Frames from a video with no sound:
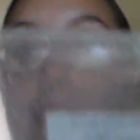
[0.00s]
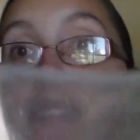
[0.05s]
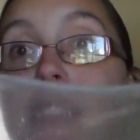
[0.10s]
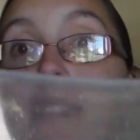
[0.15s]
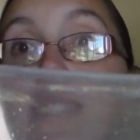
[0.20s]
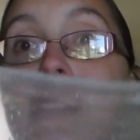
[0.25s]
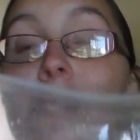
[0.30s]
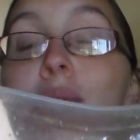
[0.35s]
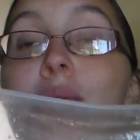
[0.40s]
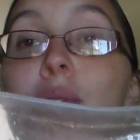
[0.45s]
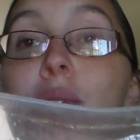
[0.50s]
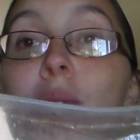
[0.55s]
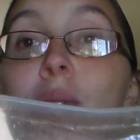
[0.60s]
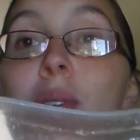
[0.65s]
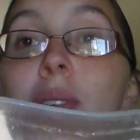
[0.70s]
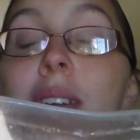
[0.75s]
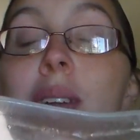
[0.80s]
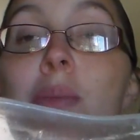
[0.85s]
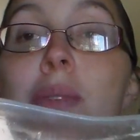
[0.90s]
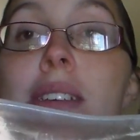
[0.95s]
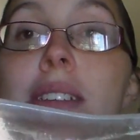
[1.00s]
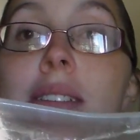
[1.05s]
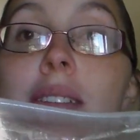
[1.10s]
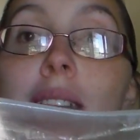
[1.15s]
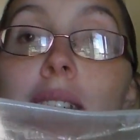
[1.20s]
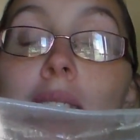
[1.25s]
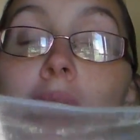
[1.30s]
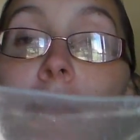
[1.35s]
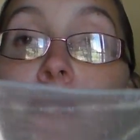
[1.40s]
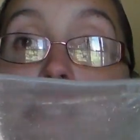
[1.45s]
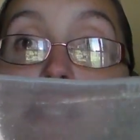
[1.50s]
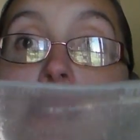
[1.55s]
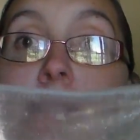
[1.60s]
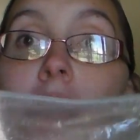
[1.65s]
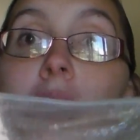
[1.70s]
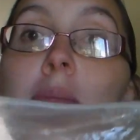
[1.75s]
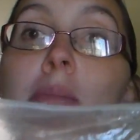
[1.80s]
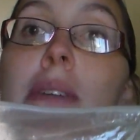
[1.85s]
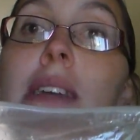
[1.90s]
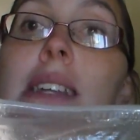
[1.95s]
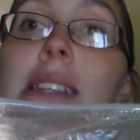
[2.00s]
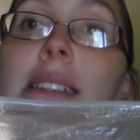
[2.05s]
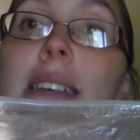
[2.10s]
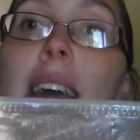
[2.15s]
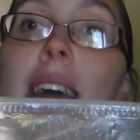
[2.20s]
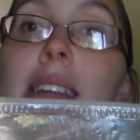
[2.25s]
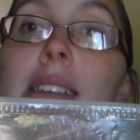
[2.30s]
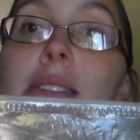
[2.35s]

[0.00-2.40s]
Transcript: a thing of food, and we still have the meat to